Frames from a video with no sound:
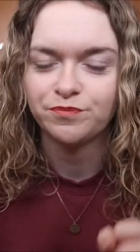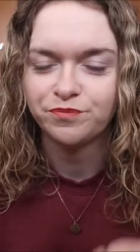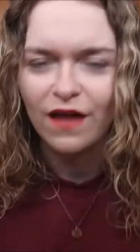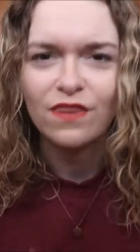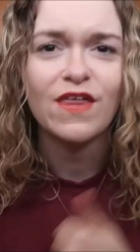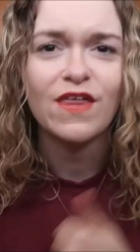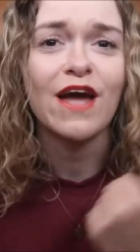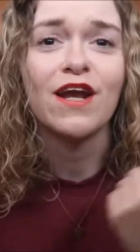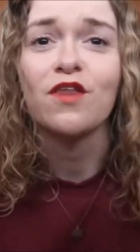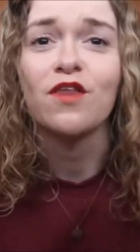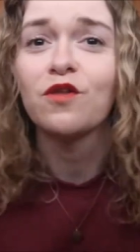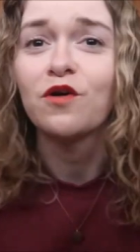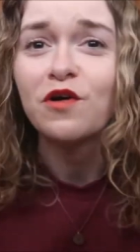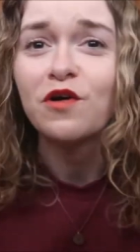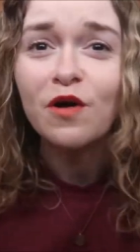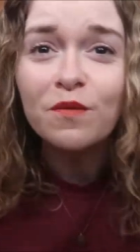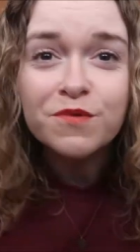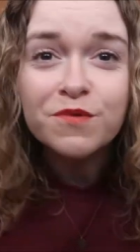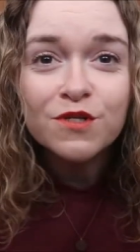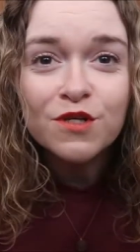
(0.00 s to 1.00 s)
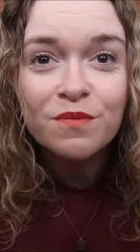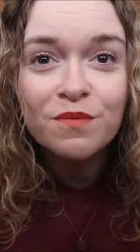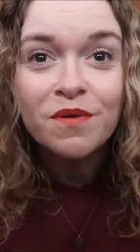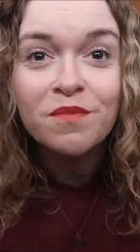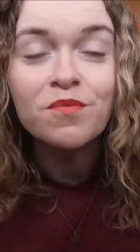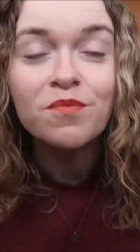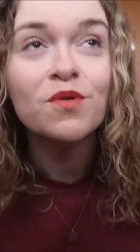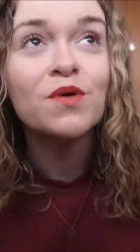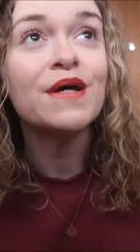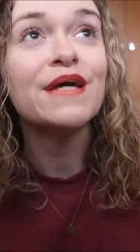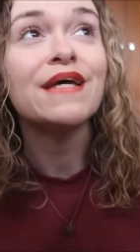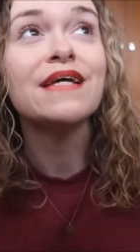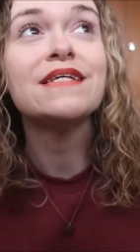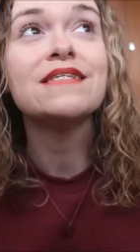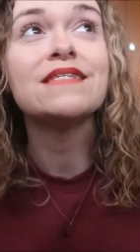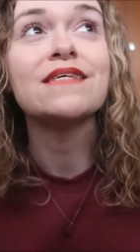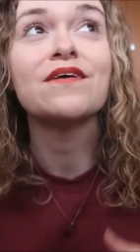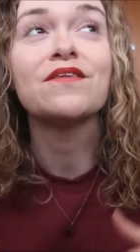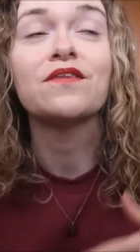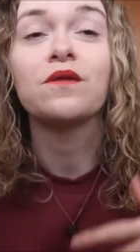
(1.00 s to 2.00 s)
And then the Gobstopper
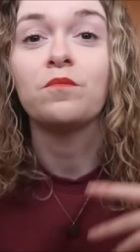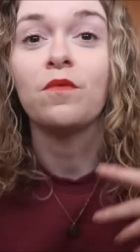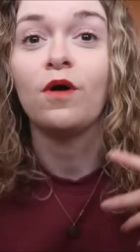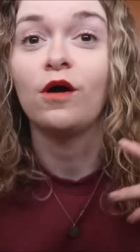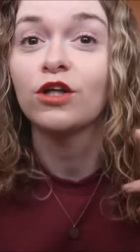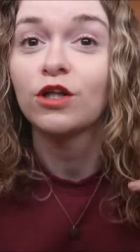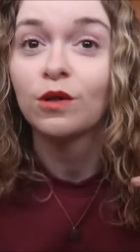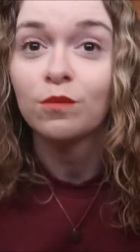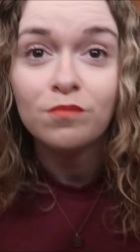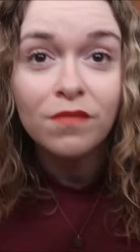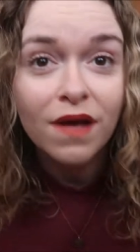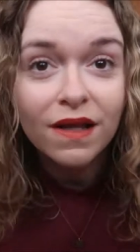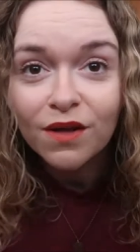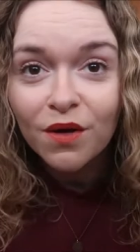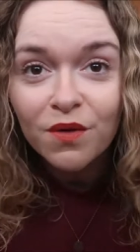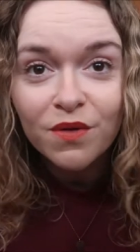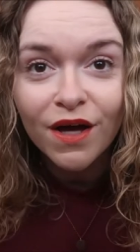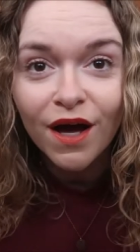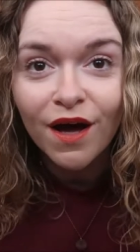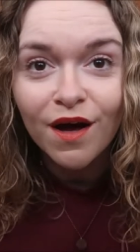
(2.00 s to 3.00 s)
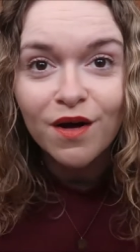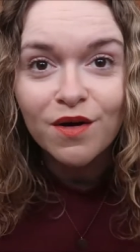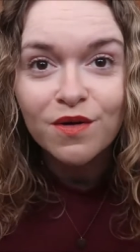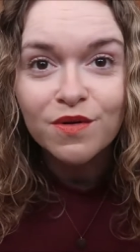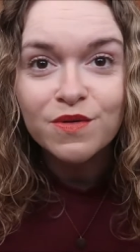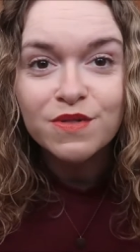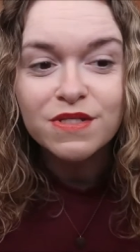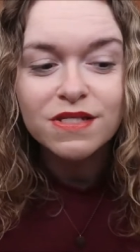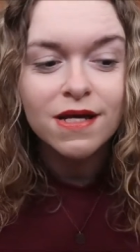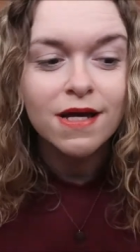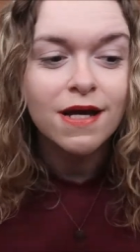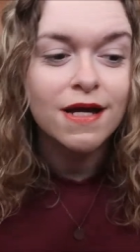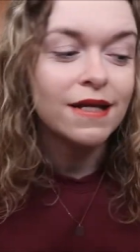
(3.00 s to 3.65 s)
Boys, the Marshmallow Girls,